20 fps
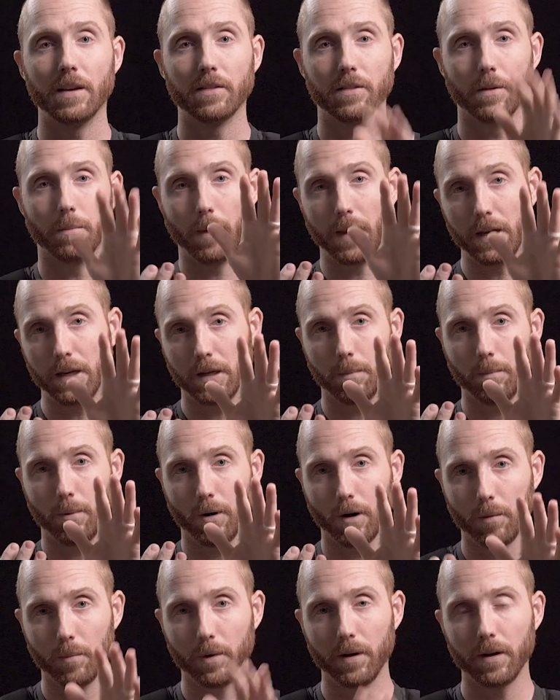as the main
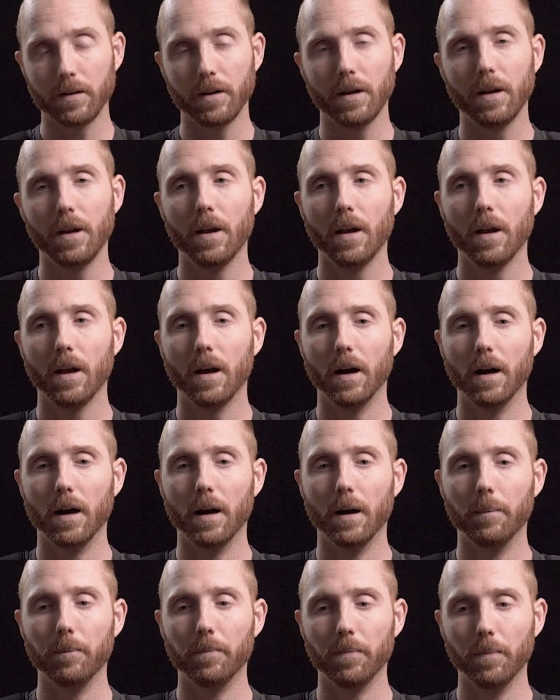compartment,
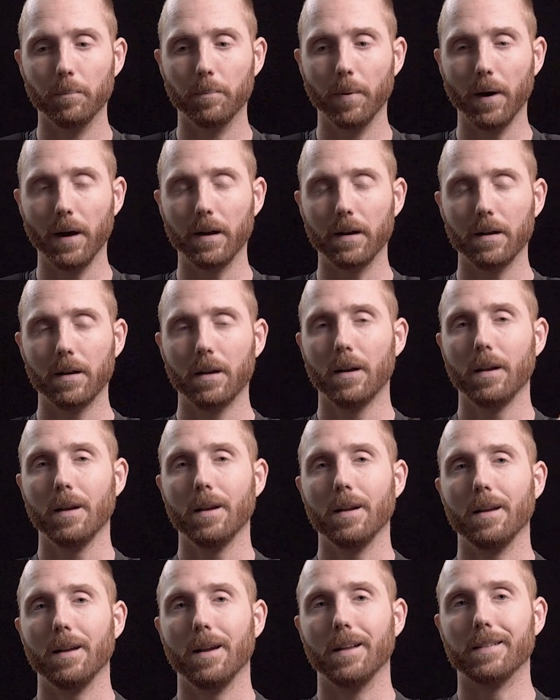but
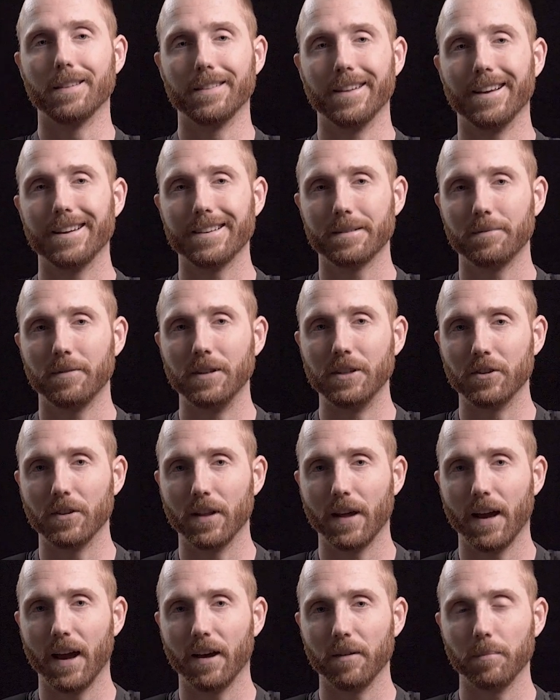it's a nice feature
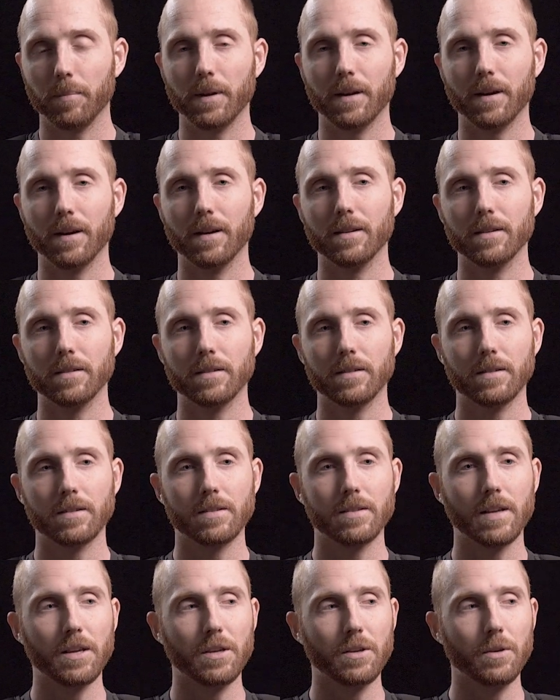to have because
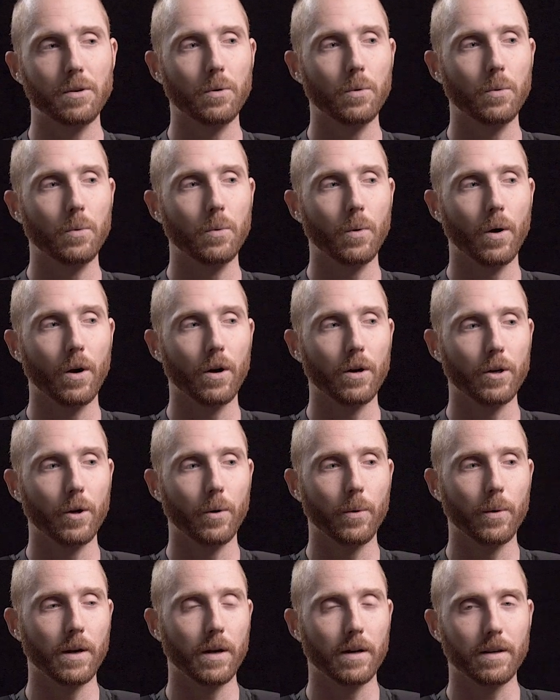say you are
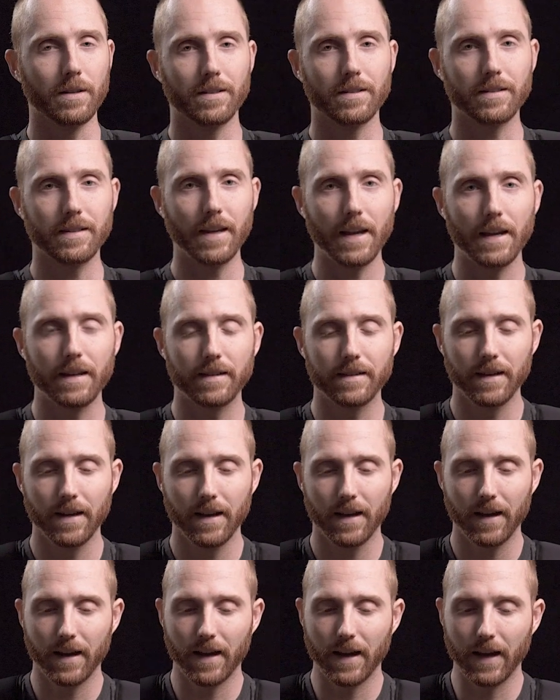going on a skate
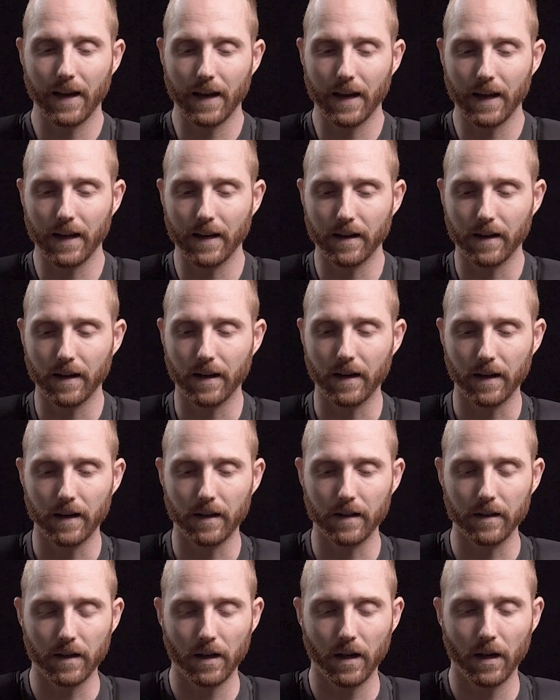and
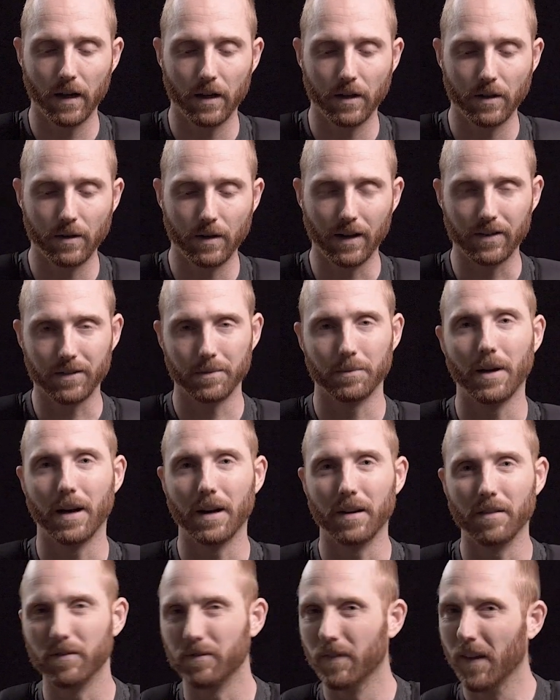you got some
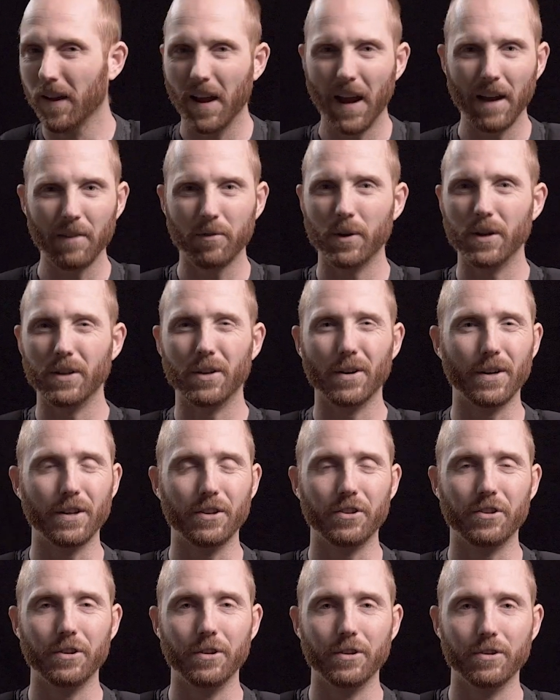kind of halfway dirty
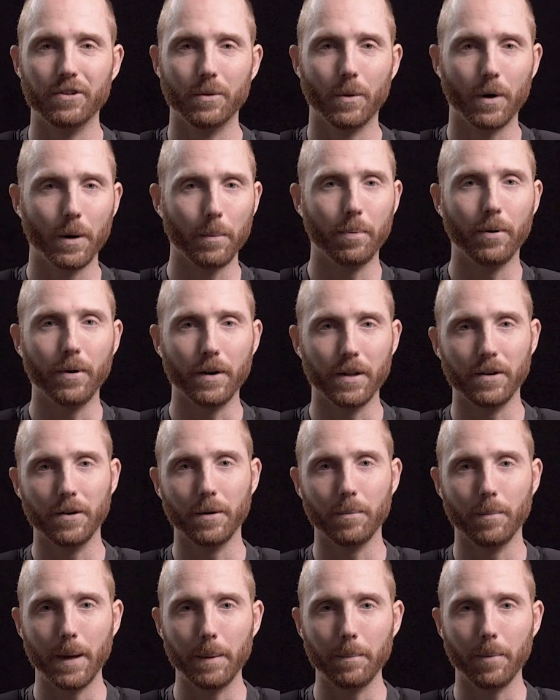shoes you don't want to put in
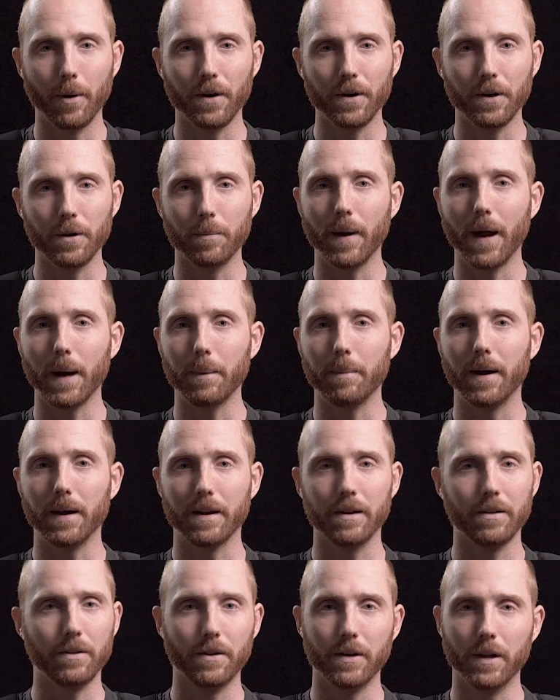your main part of your
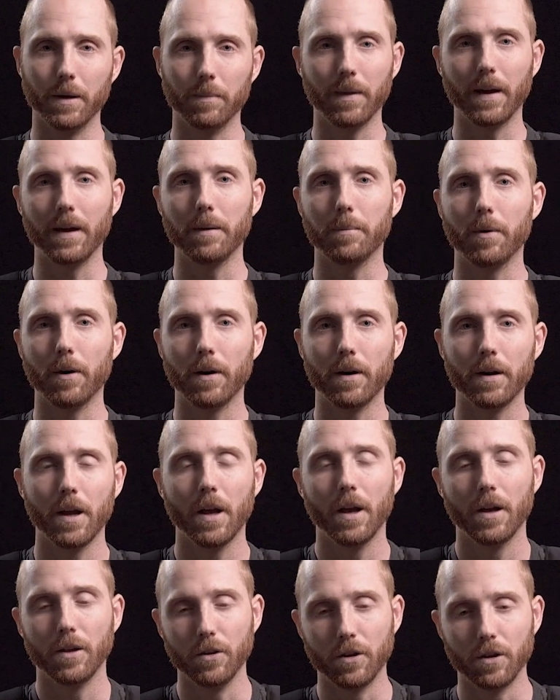backpack and dirty up that part.
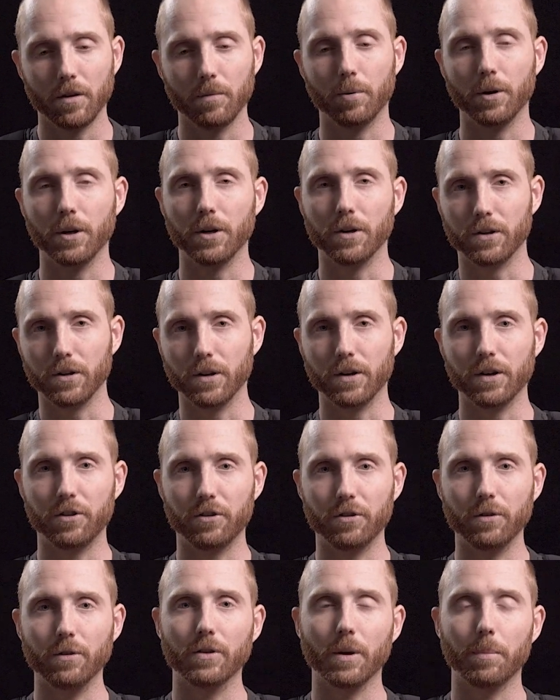You can put your dirty
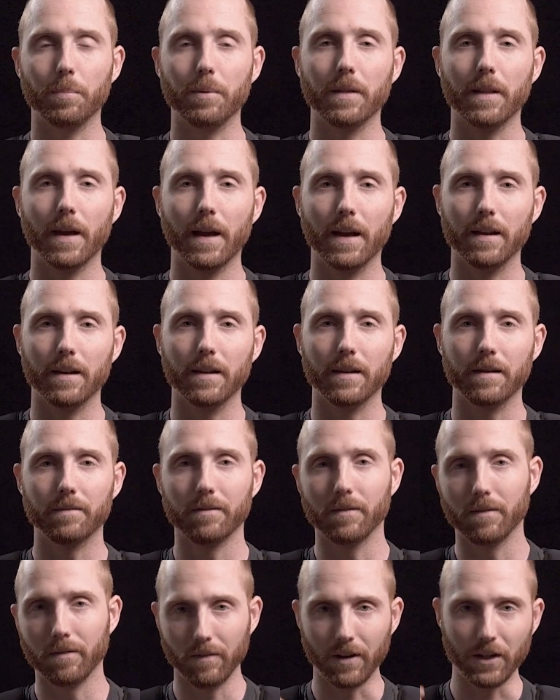shoes up in that
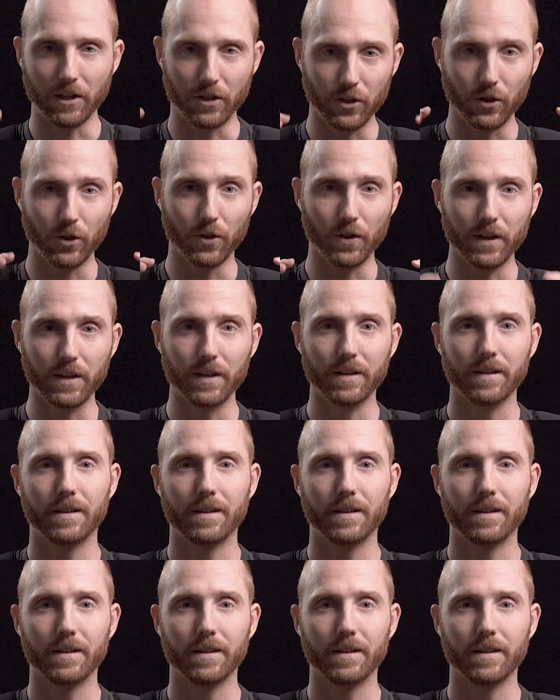like dirty